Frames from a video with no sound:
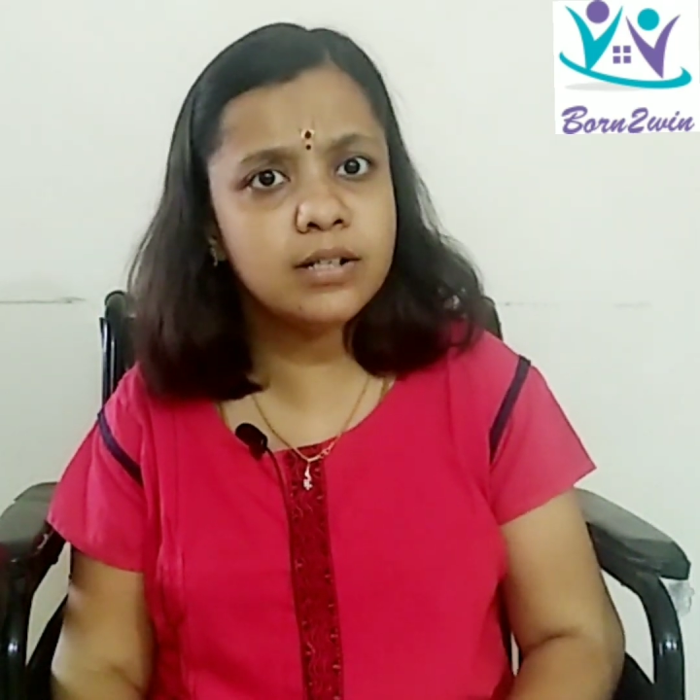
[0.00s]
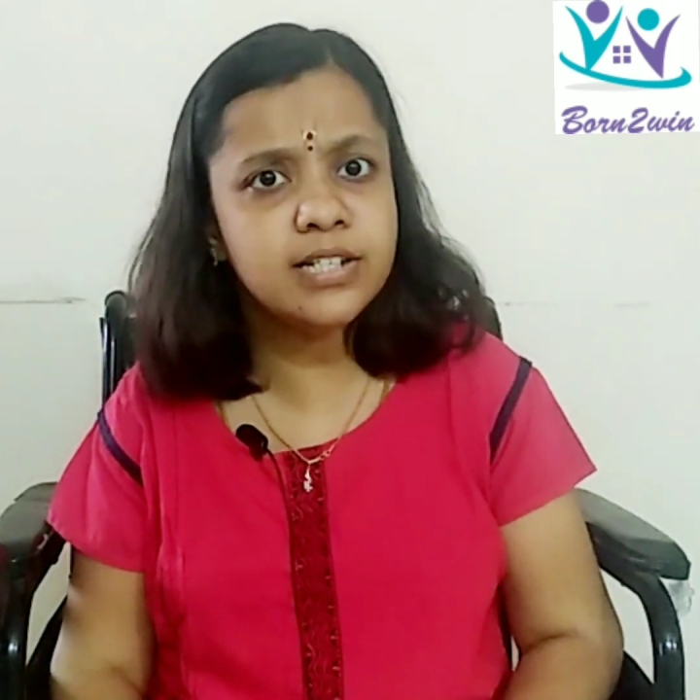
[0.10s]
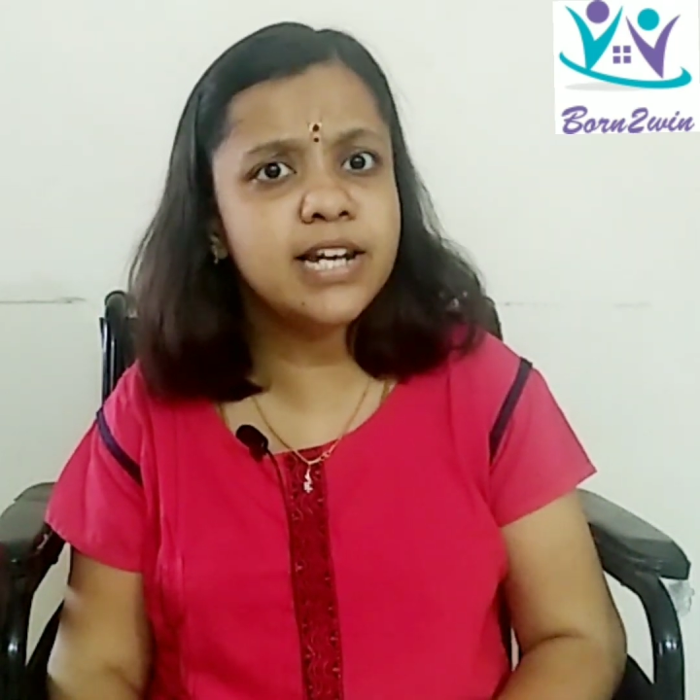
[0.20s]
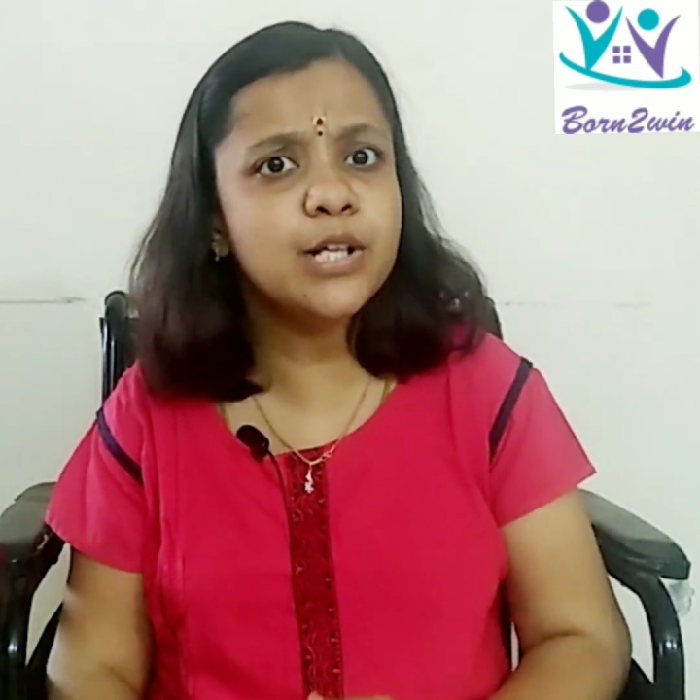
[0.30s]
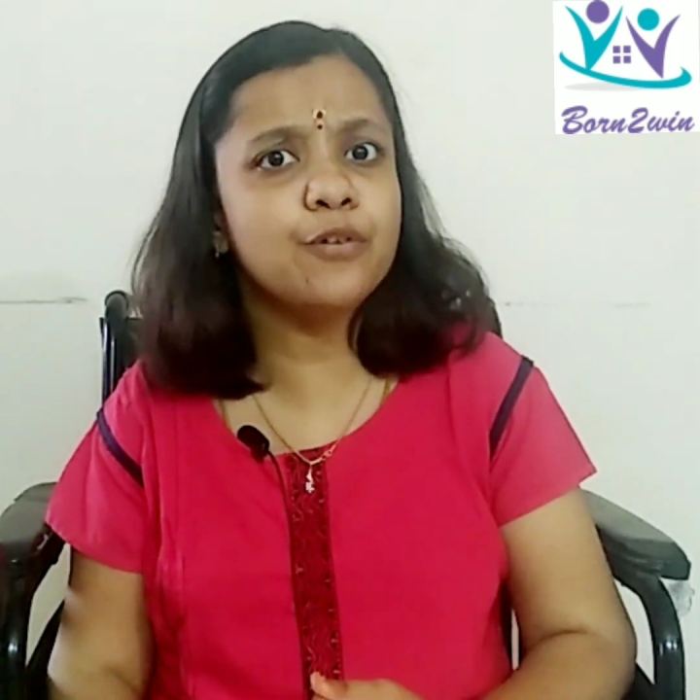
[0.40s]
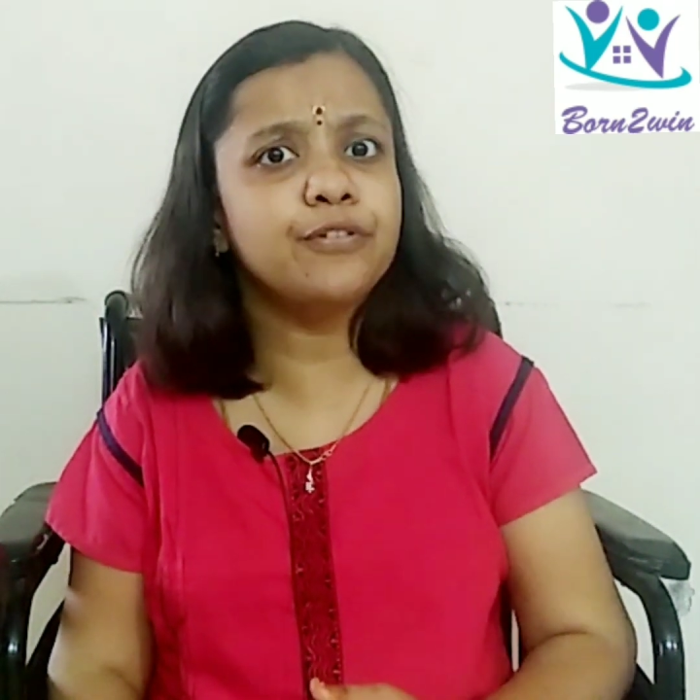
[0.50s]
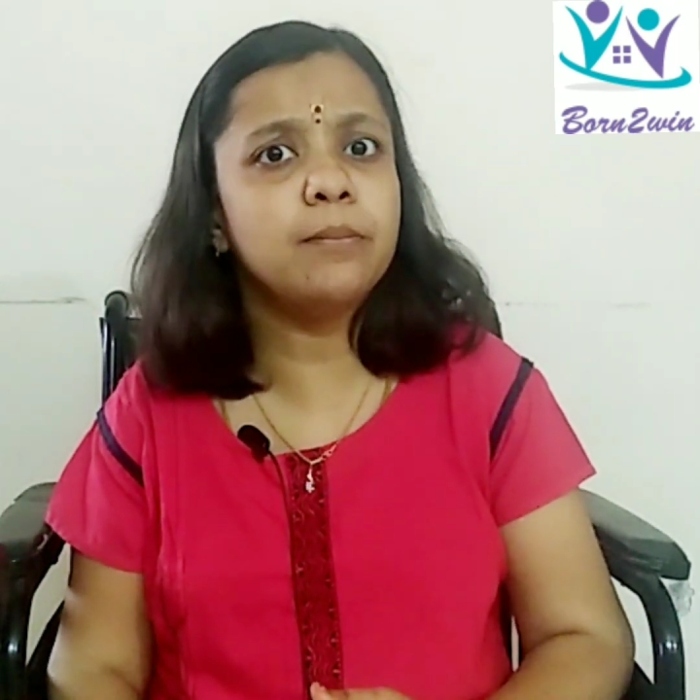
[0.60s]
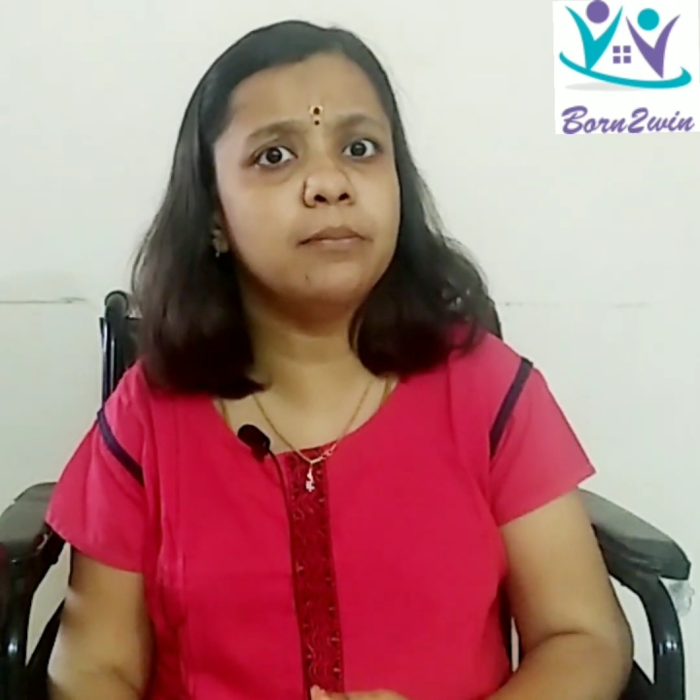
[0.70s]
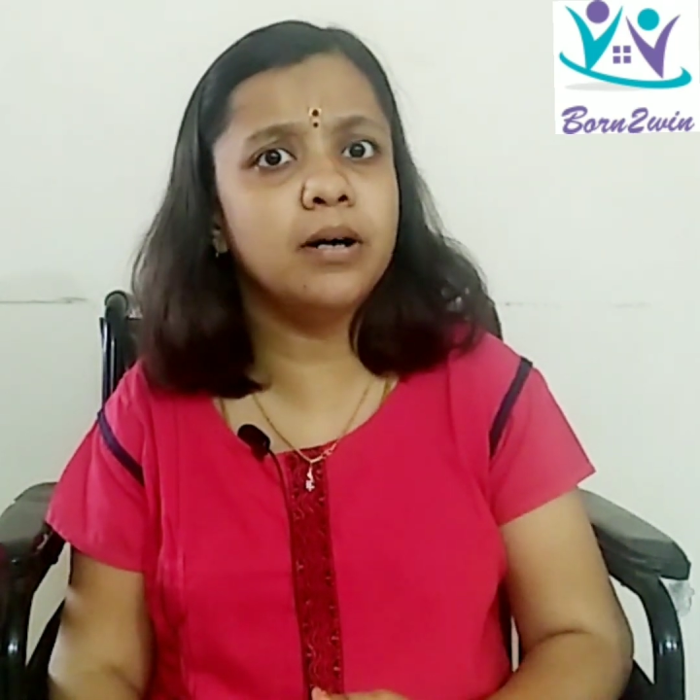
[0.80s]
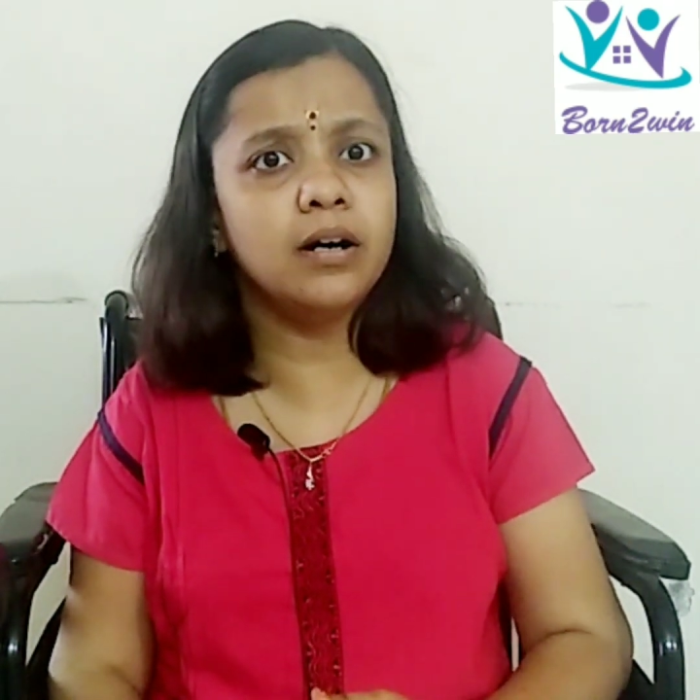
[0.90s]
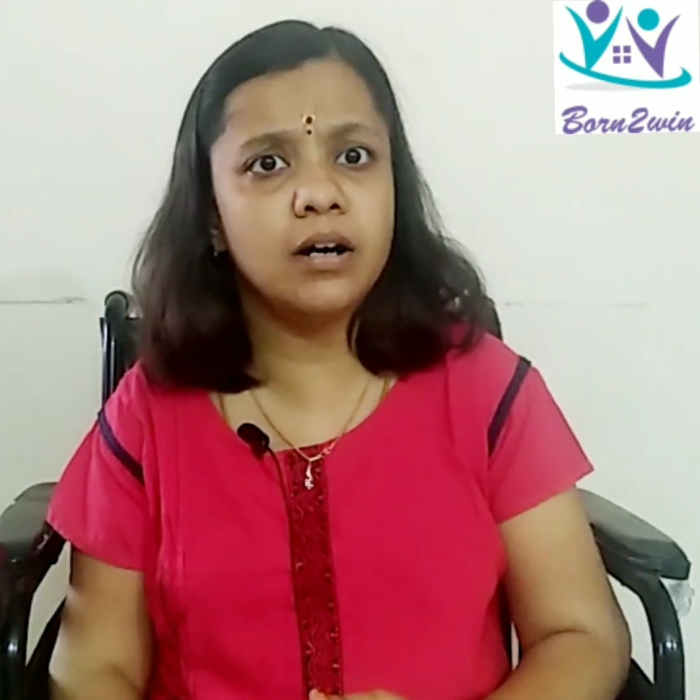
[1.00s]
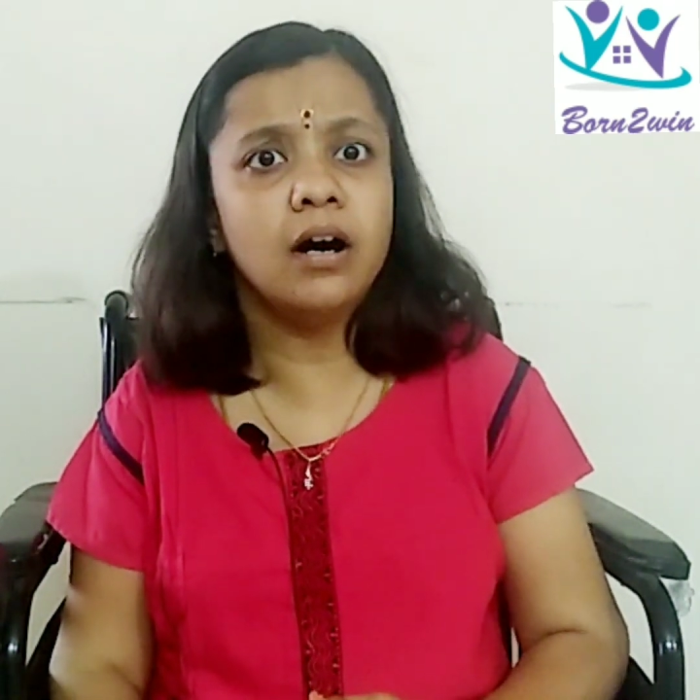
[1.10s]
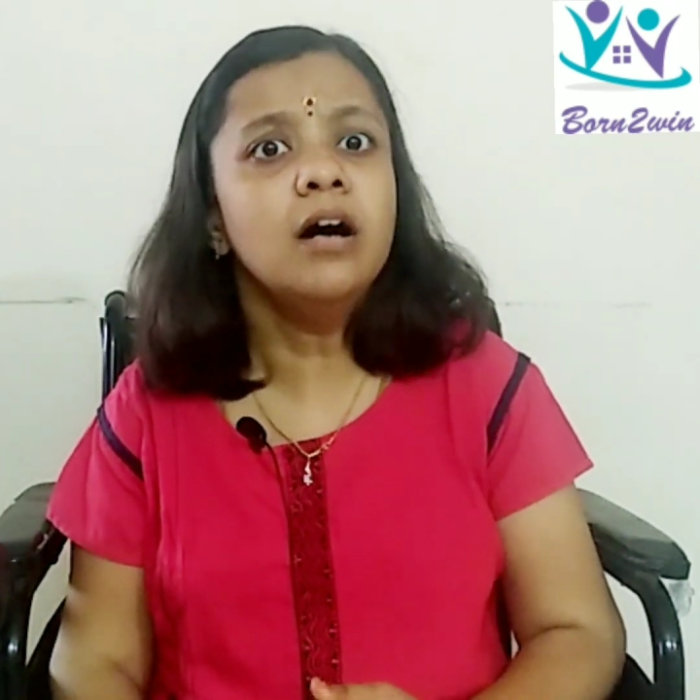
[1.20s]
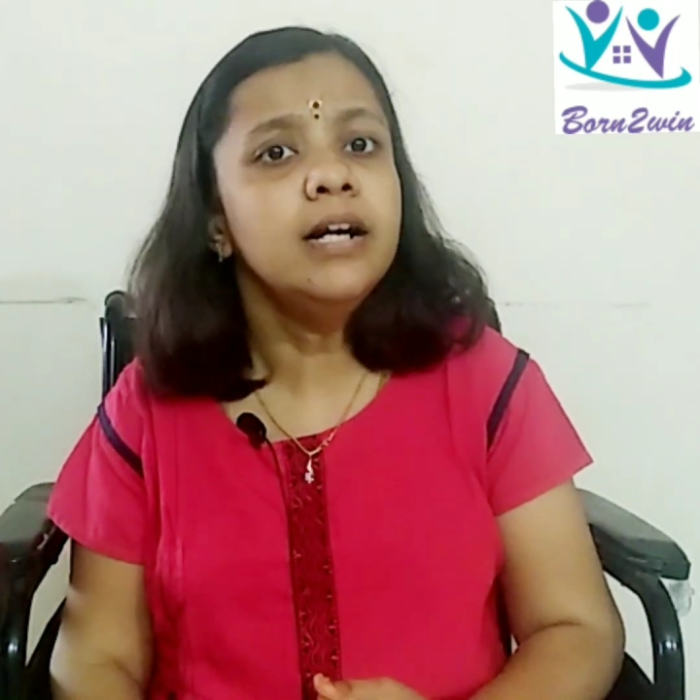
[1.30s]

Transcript: days of uh,